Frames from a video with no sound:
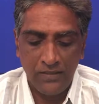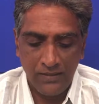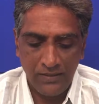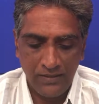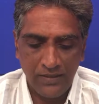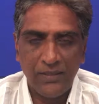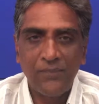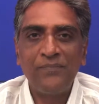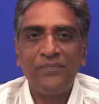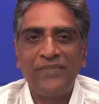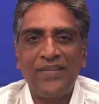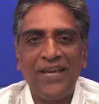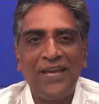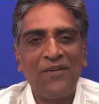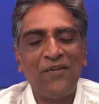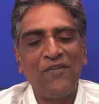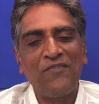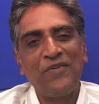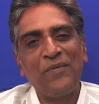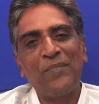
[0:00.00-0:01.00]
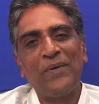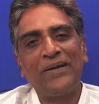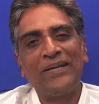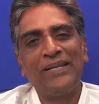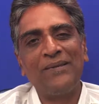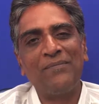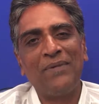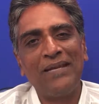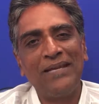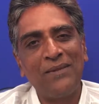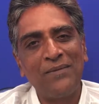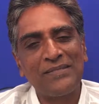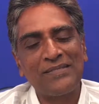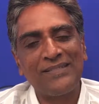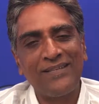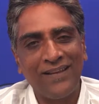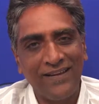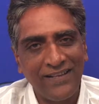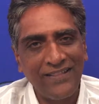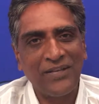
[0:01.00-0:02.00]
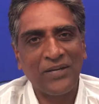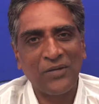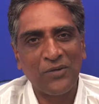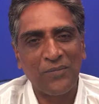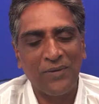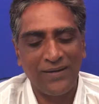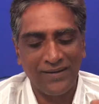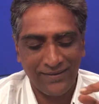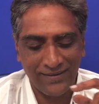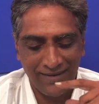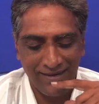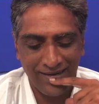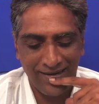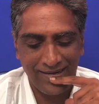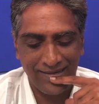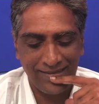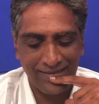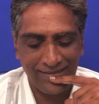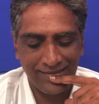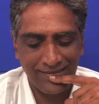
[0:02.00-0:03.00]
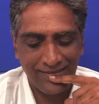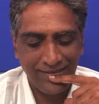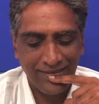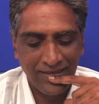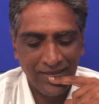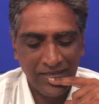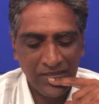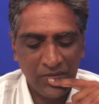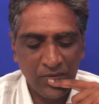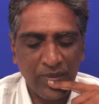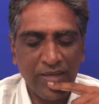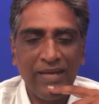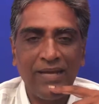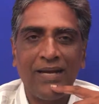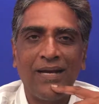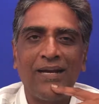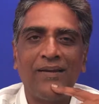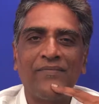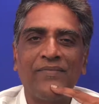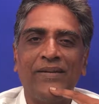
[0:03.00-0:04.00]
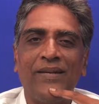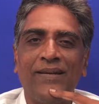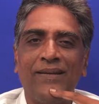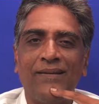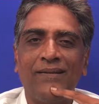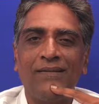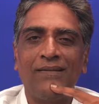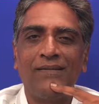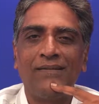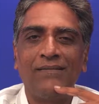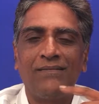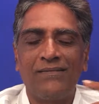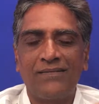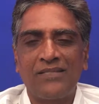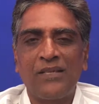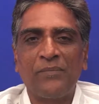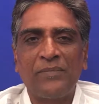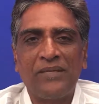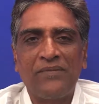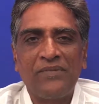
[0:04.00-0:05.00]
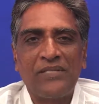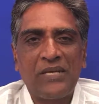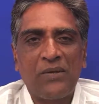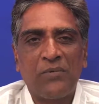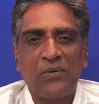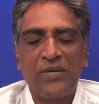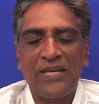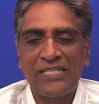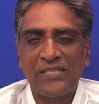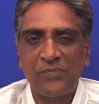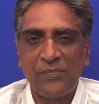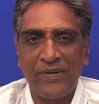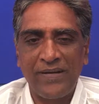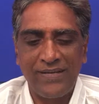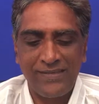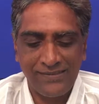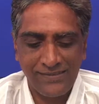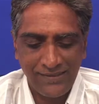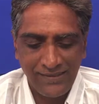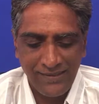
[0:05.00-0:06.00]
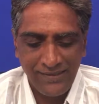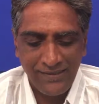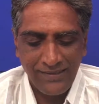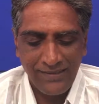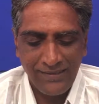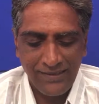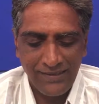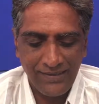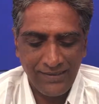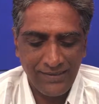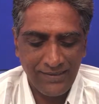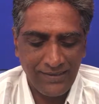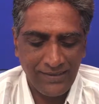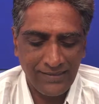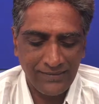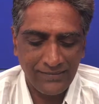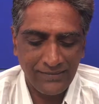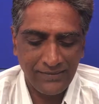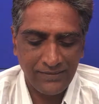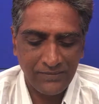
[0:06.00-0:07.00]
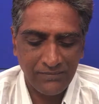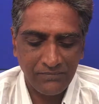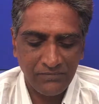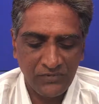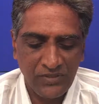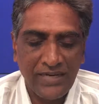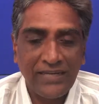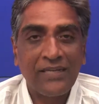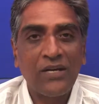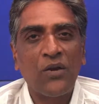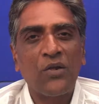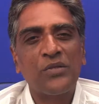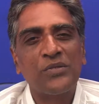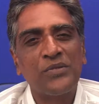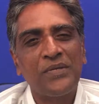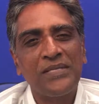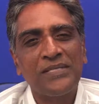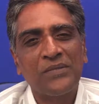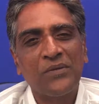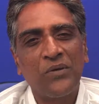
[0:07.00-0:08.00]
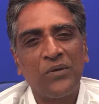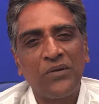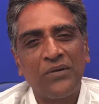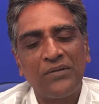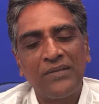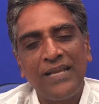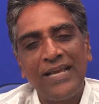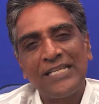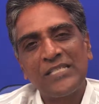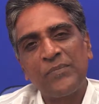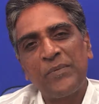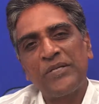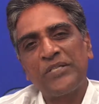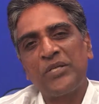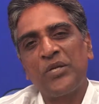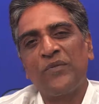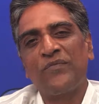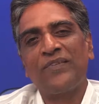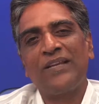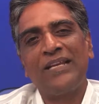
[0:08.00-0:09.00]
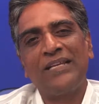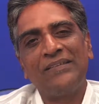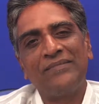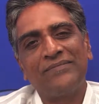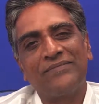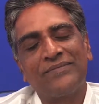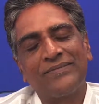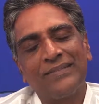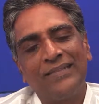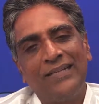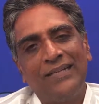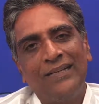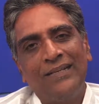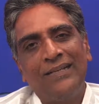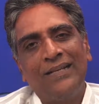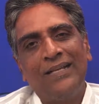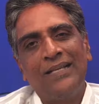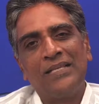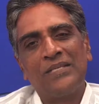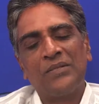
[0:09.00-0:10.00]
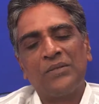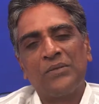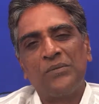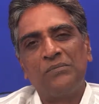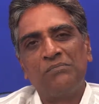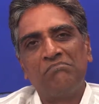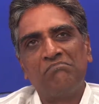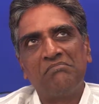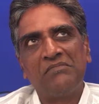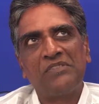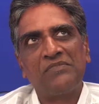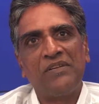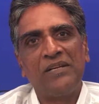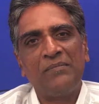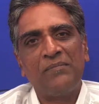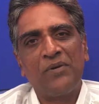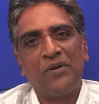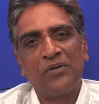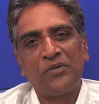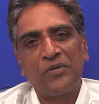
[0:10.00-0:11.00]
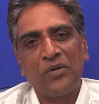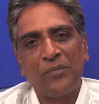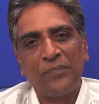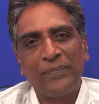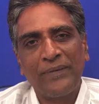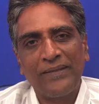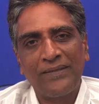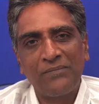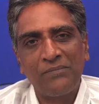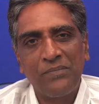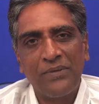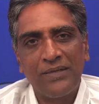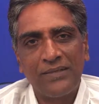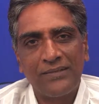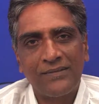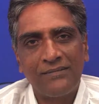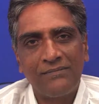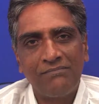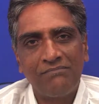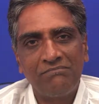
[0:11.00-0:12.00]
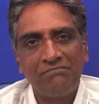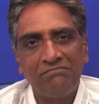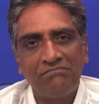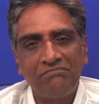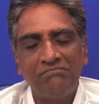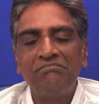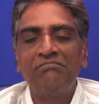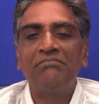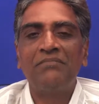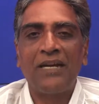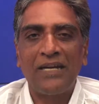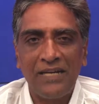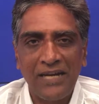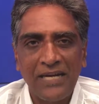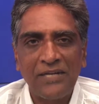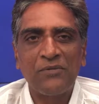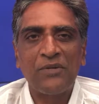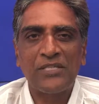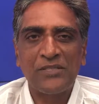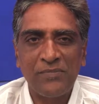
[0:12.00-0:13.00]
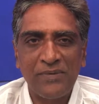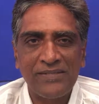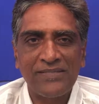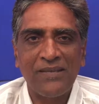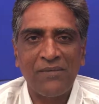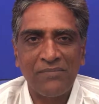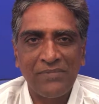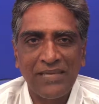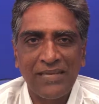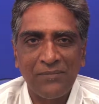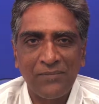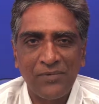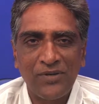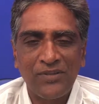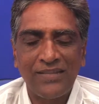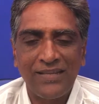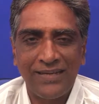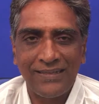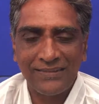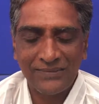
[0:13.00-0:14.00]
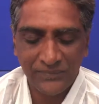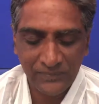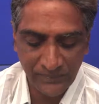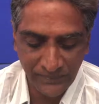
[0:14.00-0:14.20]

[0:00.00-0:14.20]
Hello everybody, my name is Narendra Kumar, and today I have something which I want to express, and the title also is called The Expression of Life. So it's a very broad topic, but I'd like to express something about that.